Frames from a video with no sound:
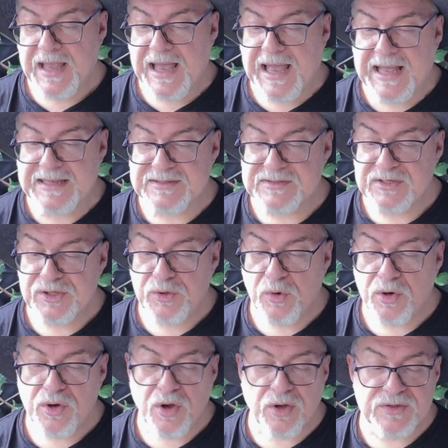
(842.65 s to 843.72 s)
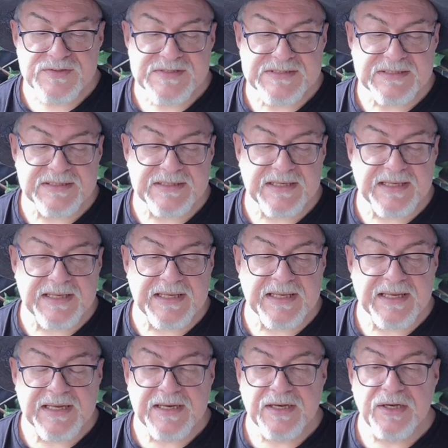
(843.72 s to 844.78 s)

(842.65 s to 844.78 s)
and you're constantly